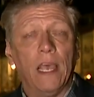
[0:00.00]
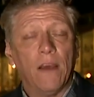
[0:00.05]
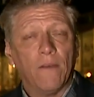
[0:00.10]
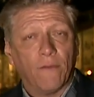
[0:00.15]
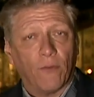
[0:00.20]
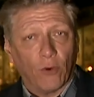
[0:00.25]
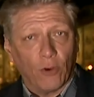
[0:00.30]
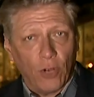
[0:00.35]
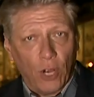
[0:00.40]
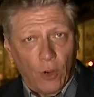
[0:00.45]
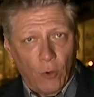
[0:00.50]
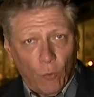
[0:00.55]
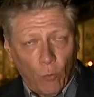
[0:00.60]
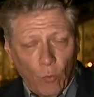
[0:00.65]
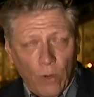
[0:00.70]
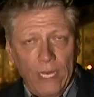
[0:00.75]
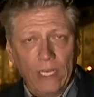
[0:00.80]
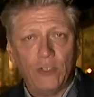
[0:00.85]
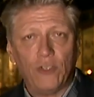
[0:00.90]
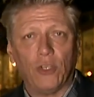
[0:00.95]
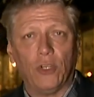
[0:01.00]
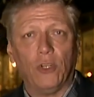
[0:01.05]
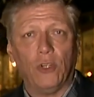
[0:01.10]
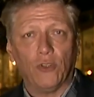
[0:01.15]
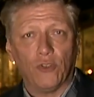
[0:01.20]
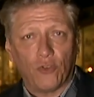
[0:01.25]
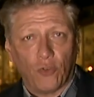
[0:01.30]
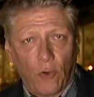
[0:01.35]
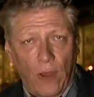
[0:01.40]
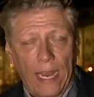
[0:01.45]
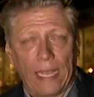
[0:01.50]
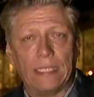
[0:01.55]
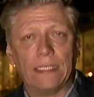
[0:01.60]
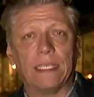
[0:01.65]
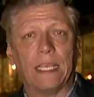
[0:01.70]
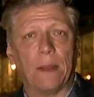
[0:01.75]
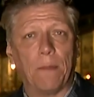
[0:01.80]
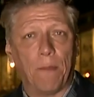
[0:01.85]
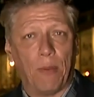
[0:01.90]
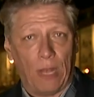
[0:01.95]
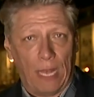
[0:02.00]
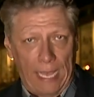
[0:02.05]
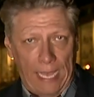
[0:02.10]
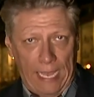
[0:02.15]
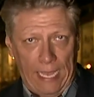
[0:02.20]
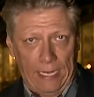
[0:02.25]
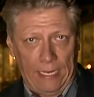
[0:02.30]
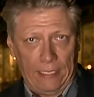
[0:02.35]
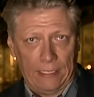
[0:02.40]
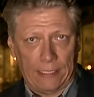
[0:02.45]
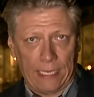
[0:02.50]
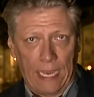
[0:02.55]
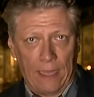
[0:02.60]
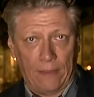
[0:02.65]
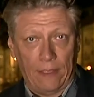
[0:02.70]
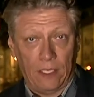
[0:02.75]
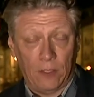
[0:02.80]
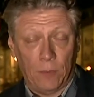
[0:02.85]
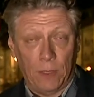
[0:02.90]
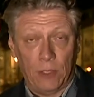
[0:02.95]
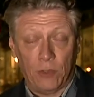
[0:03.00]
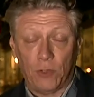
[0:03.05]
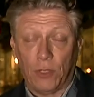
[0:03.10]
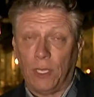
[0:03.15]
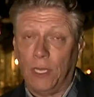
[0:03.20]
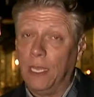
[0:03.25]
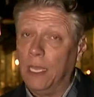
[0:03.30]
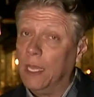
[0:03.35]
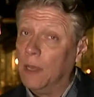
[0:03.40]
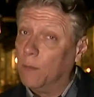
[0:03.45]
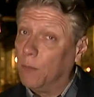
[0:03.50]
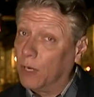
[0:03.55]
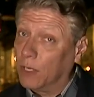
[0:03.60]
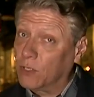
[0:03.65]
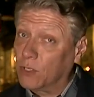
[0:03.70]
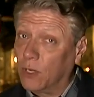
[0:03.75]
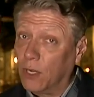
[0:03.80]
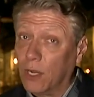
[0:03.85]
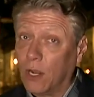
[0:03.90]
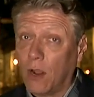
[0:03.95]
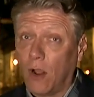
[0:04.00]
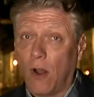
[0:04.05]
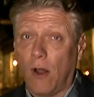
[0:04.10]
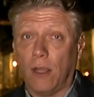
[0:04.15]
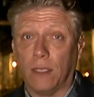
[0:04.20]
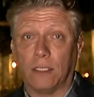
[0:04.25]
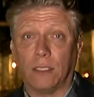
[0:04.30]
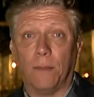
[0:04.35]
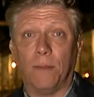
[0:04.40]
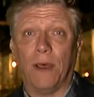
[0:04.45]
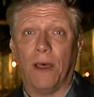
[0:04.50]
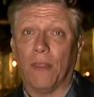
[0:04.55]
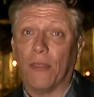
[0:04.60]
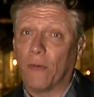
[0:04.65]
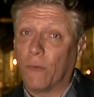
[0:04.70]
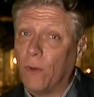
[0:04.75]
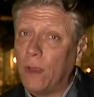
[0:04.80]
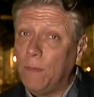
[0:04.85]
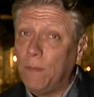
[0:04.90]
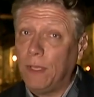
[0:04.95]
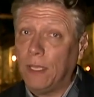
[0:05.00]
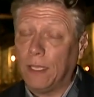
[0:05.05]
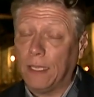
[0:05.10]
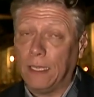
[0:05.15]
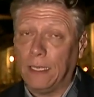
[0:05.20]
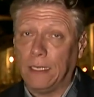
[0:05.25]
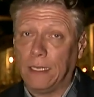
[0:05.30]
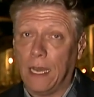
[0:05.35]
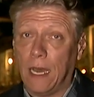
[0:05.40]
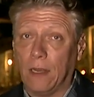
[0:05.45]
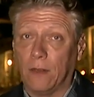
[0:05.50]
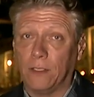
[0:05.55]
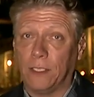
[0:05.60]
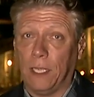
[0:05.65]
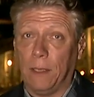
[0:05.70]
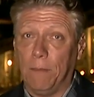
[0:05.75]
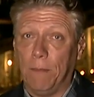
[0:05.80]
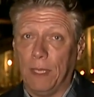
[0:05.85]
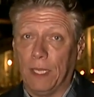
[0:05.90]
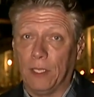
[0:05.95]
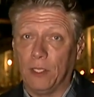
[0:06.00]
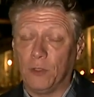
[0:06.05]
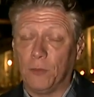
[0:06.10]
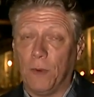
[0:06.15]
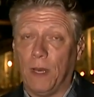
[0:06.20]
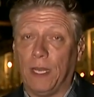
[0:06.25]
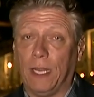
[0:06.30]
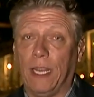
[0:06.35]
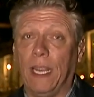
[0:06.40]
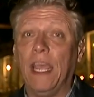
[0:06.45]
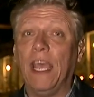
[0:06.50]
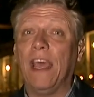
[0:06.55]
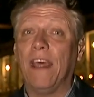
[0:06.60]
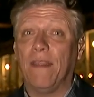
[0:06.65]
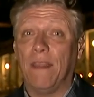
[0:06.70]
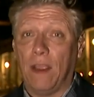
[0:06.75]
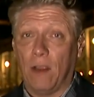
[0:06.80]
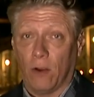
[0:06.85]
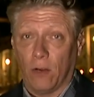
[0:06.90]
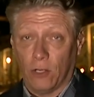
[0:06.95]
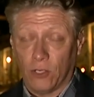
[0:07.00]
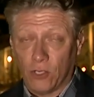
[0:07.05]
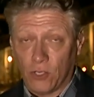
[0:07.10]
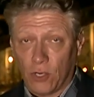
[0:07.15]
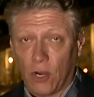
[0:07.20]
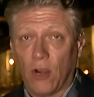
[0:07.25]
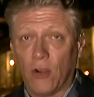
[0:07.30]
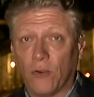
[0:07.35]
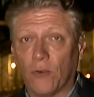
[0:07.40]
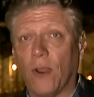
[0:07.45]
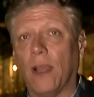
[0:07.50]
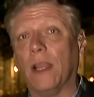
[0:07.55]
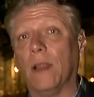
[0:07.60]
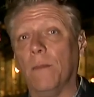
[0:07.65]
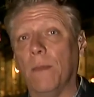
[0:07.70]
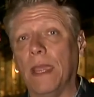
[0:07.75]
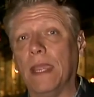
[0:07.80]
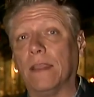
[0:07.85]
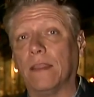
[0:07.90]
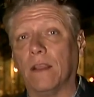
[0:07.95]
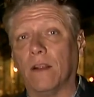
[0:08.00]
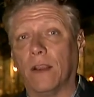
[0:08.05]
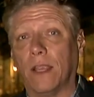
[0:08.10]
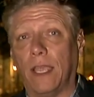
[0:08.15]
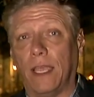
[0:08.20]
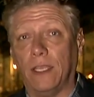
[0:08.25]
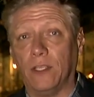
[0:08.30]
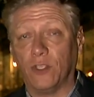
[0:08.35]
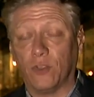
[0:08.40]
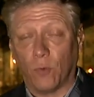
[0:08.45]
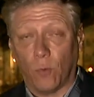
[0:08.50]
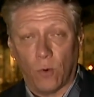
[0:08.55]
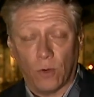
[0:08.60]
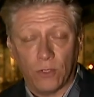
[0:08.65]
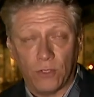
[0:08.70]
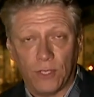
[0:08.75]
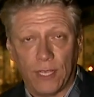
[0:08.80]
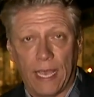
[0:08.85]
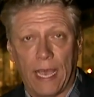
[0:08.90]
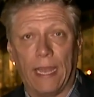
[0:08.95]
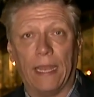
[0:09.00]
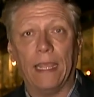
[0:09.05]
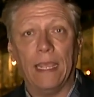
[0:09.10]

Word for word: for a regional transit plan in Southeast Michigan, but it's going to cost about $3 billion in millage money. They are going to start trying to make their case towards towards that